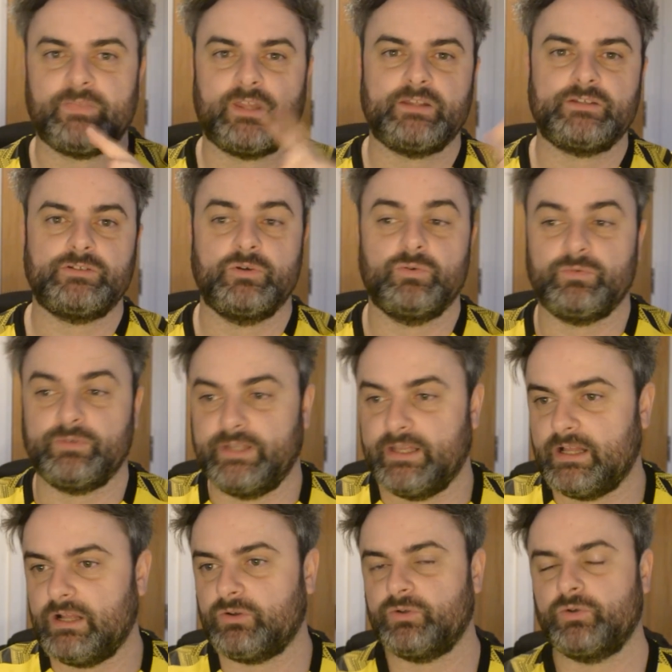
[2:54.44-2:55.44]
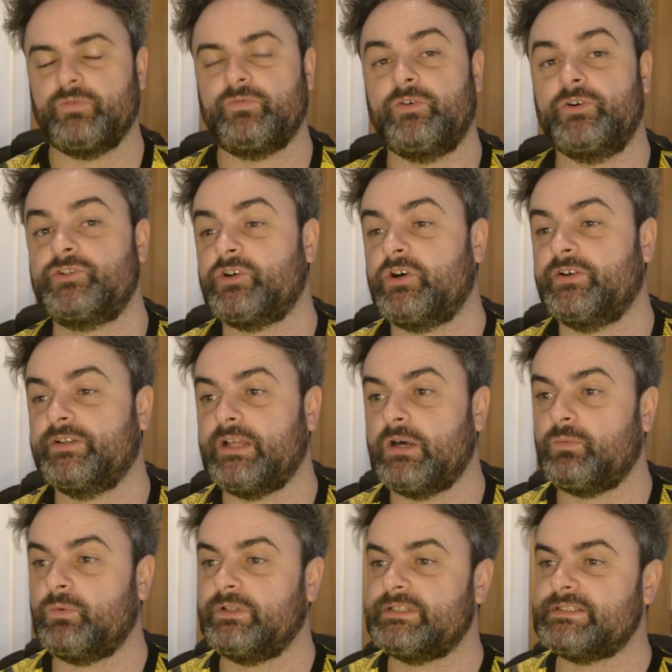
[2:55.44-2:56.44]
So yeah, I'm going to go for a draw on
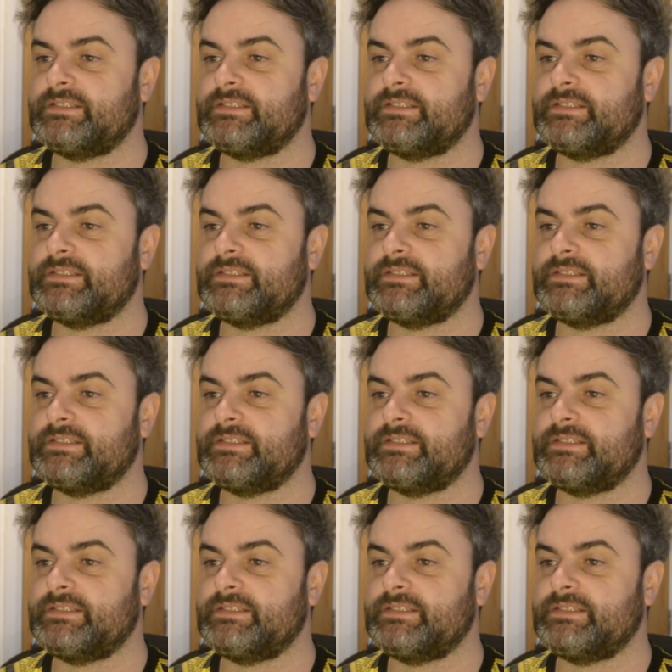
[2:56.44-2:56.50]
that one.